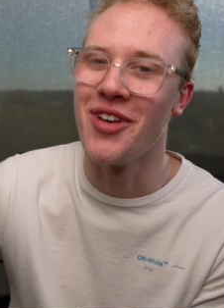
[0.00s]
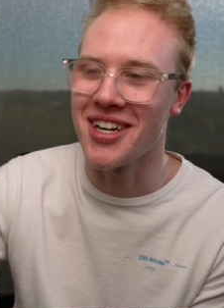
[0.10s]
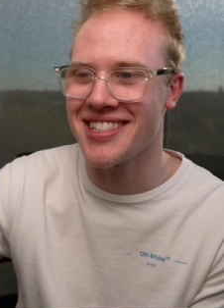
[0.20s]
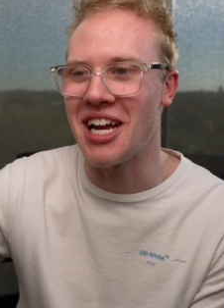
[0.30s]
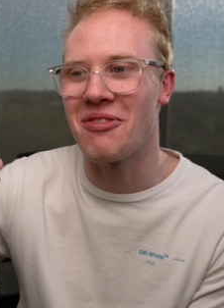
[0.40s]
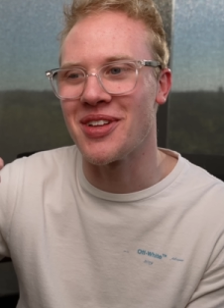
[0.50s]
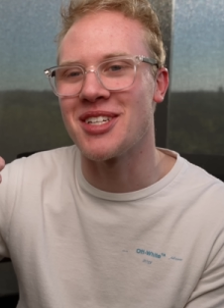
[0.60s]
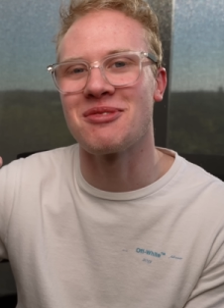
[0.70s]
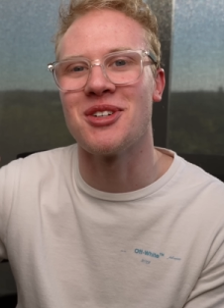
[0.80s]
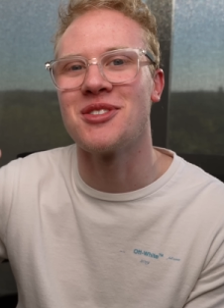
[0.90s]
If you're excited for
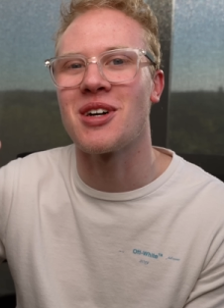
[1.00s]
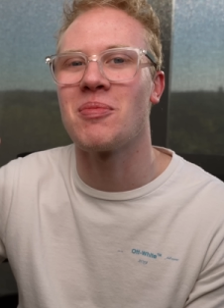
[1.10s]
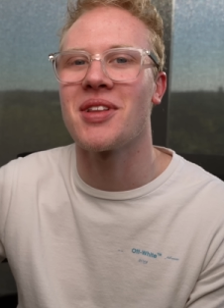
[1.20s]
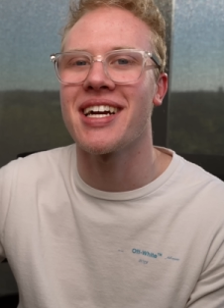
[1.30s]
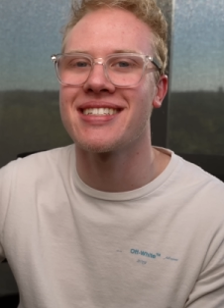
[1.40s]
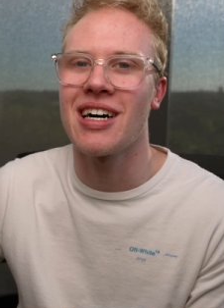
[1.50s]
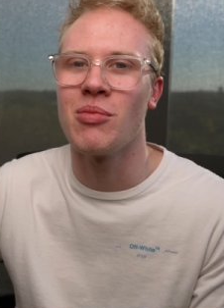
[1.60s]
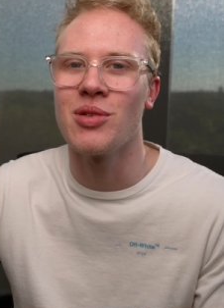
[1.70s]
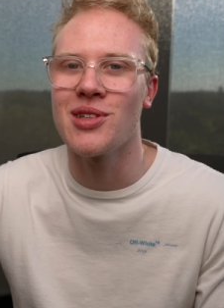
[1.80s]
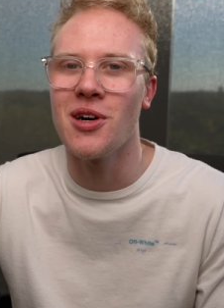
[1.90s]
this one, drop a like down
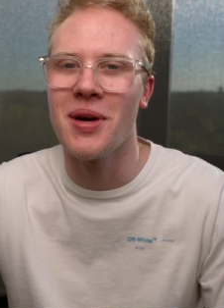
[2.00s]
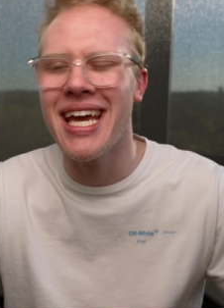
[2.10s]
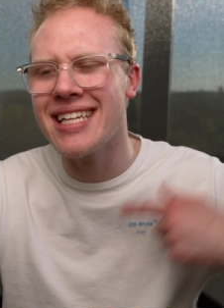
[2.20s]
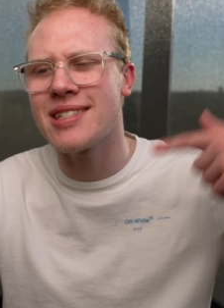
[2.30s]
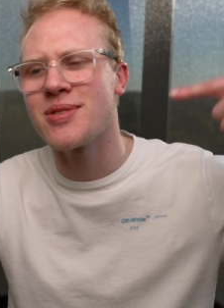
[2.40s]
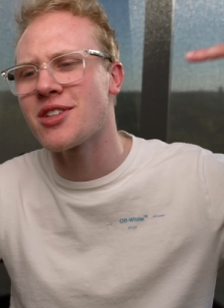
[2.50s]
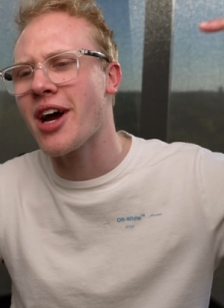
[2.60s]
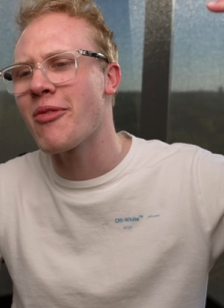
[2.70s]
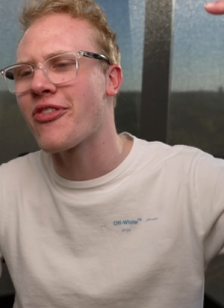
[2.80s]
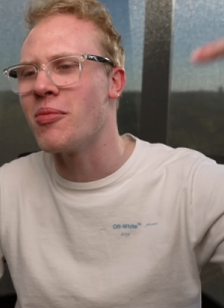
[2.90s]
below. Hit
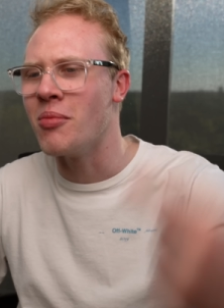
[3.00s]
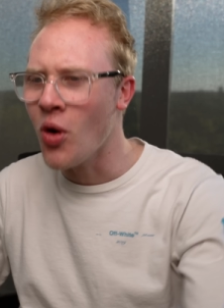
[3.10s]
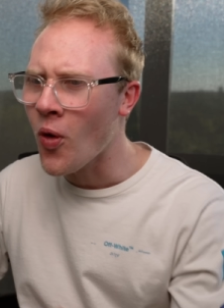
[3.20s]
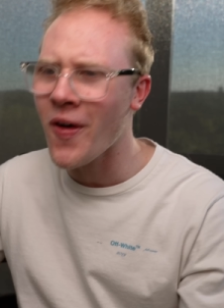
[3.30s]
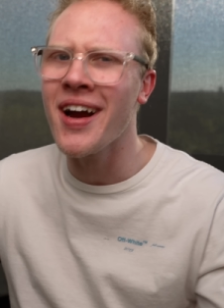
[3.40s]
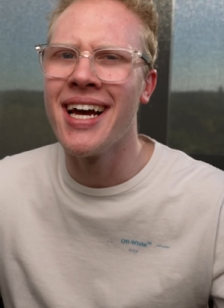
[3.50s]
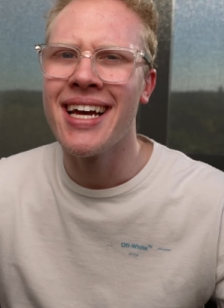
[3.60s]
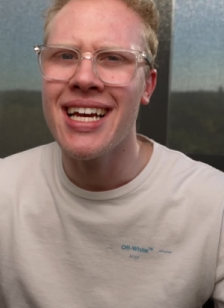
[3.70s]
subscribe for more.